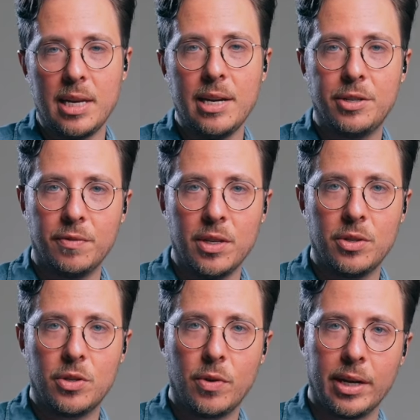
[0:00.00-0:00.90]
each of these
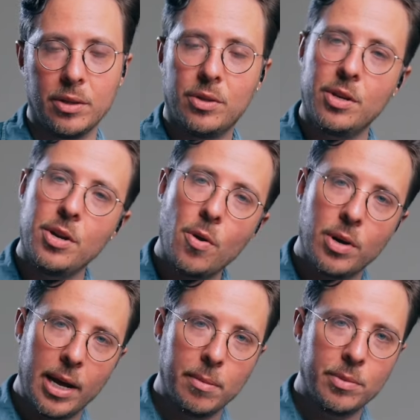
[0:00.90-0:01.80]
strings, the note
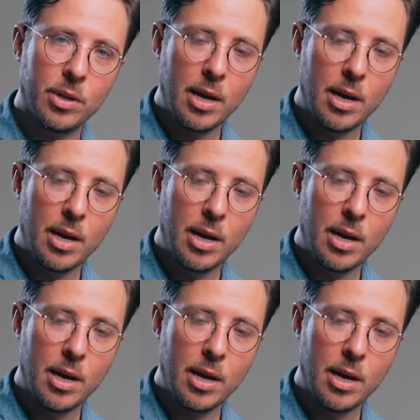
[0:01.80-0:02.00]
names.